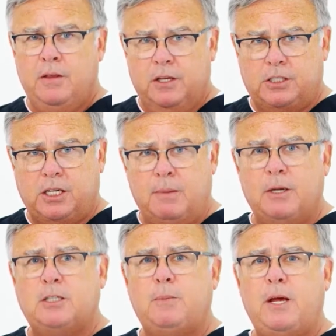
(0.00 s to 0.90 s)
the
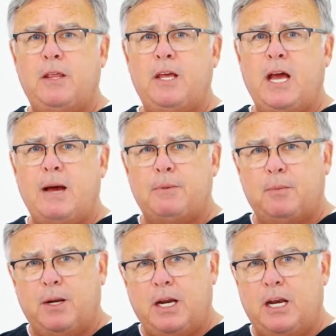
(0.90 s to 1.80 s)
stomach to be in the
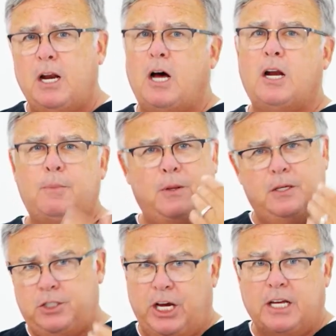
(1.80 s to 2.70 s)
abdomen and not up in
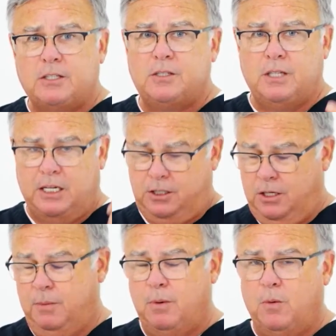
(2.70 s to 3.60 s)
the chest. That's
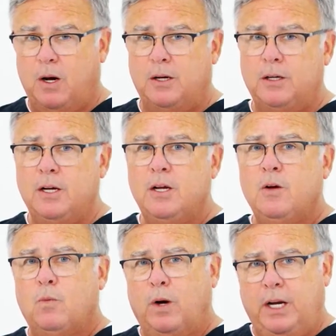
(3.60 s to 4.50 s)
number one.
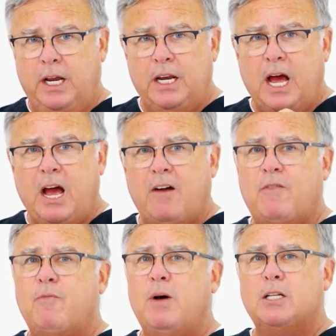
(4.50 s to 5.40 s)
We need to
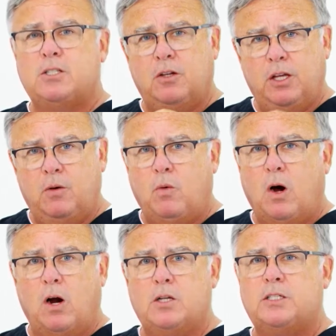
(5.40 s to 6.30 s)
have muscle that
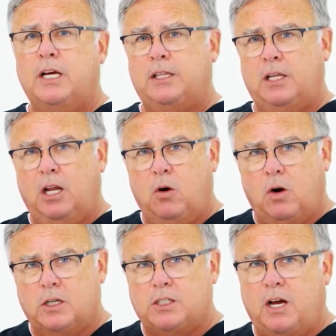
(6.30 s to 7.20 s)
works at the
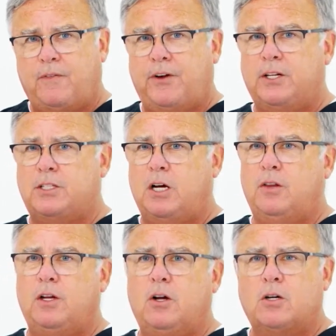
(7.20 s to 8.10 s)
lower esophagus,
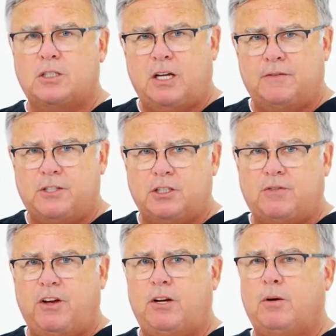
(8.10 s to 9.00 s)
called the lower esophageal
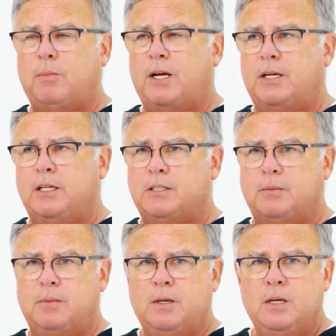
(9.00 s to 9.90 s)
sphincter
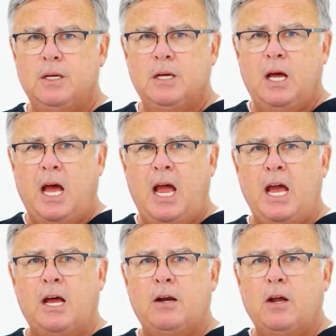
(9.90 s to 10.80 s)
mechanism.
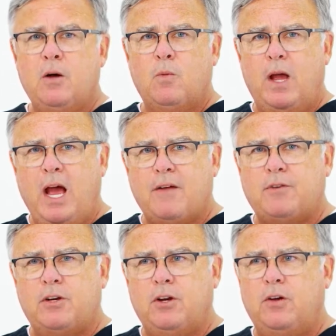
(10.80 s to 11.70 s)
And we have to